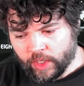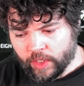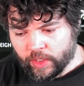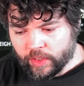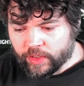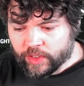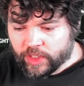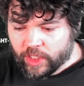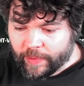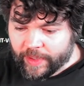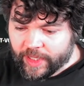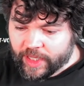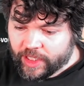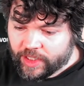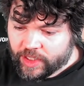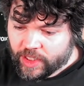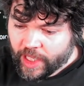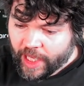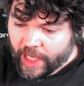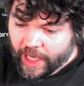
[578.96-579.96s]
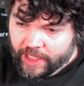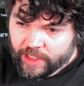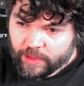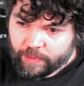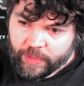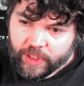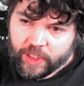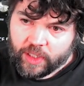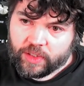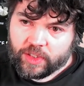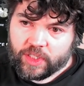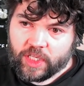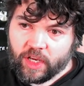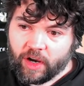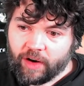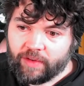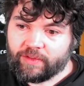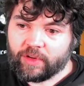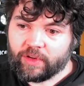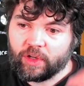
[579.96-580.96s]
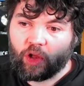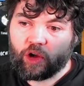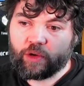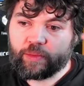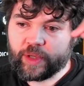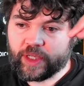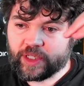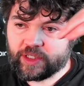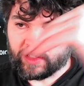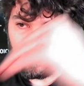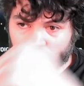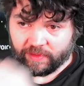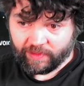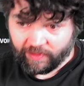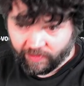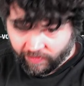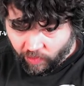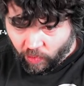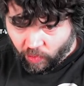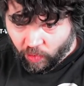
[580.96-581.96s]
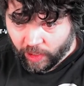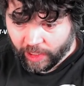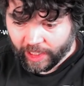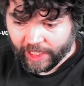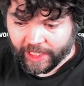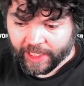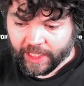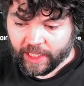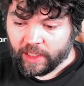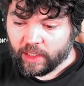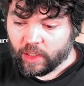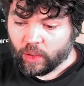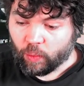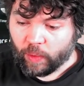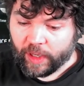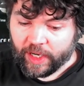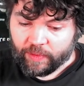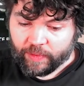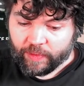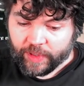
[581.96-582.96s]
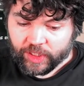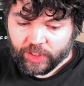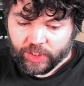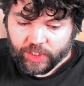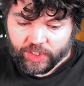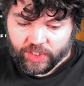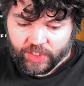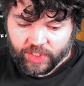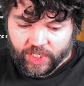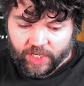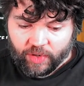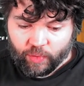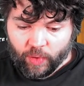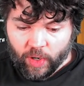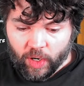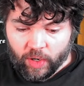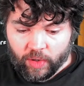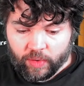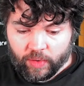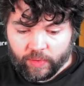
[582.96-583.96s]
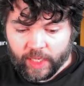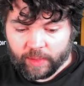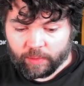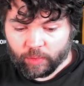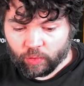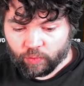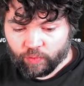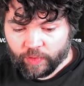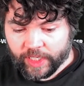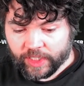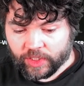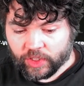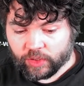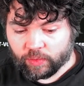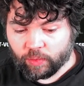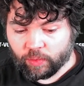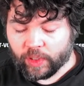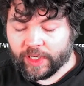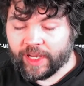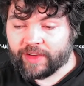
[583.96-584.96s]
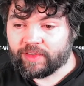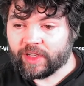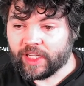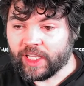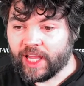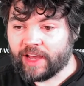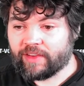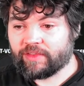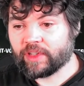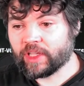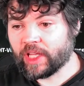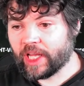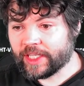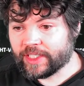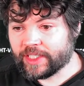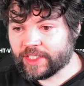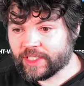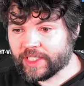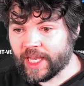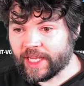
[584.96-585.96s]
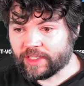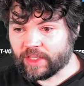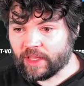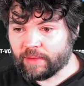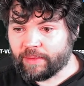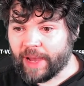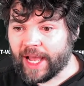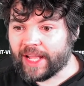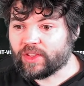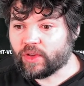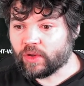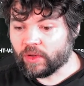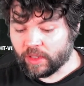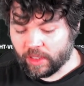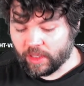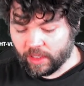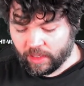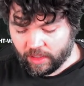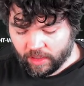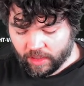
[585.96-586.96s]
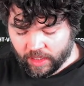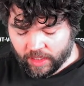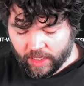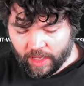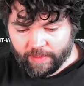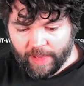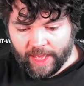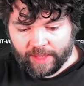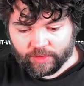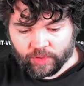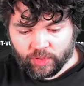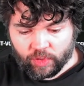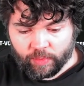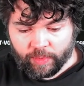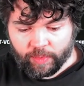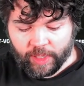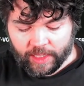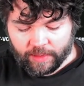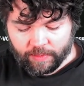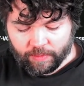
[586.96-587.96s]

So in this case, because the envelope is falling, when it reaches 0, it will reach whatever level I set the manual amount to be.